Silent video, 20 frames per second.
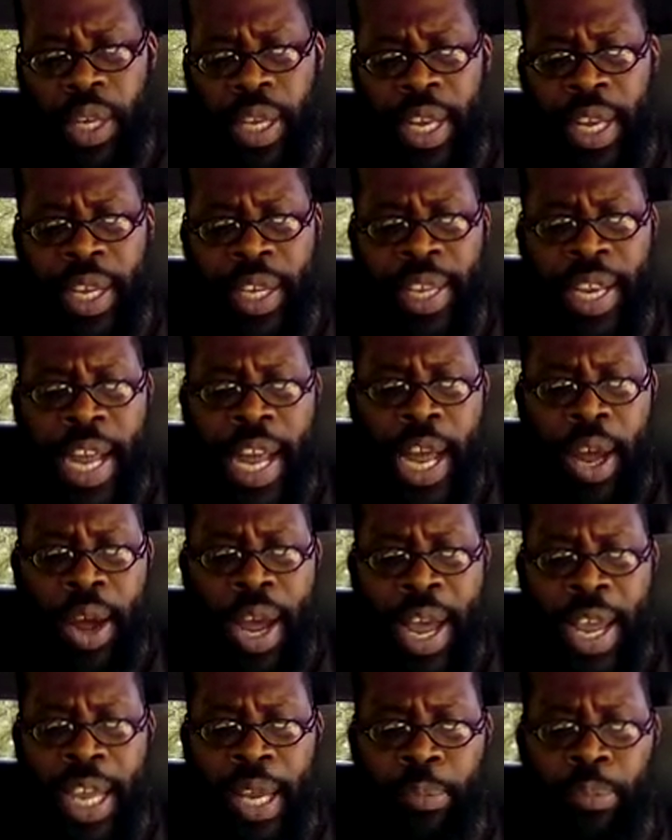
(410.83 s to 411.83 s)
and now
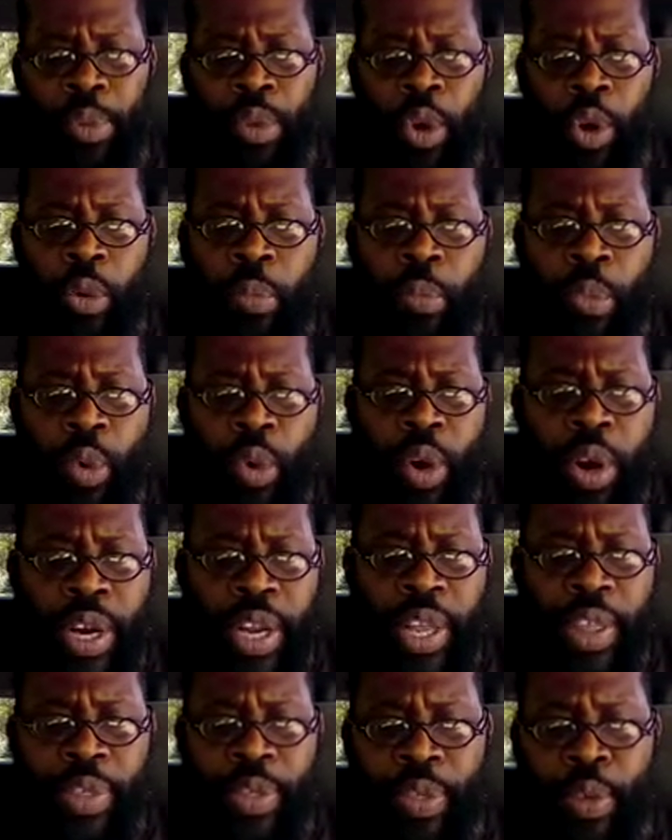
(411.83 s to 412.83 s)
I am no more
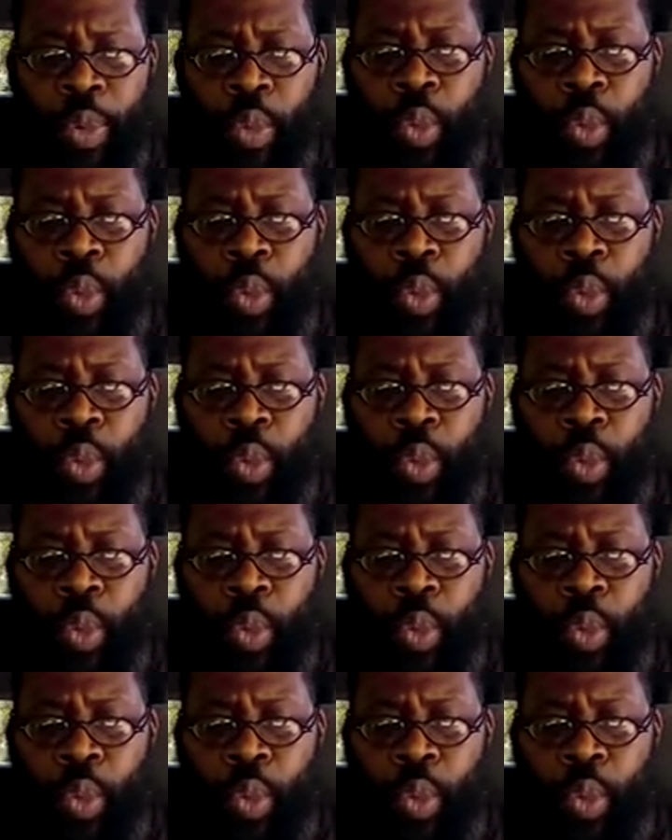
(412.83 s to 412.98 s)
in the